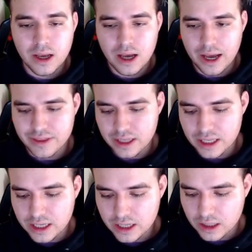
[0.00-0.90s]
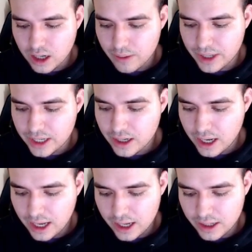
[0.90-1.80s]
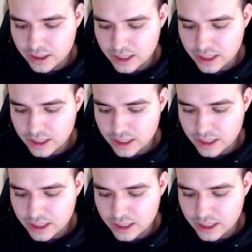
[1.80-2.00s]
I think he can come in, and